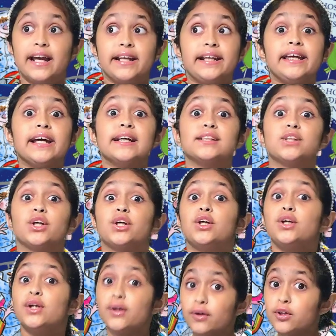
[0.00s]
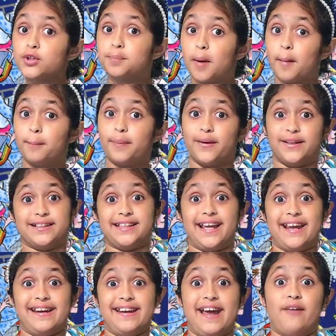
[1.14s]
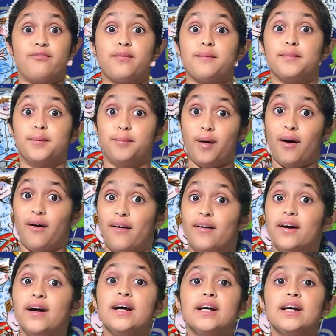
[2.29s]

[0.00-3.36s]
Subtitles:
And he has a huge bump on his head now from the ball.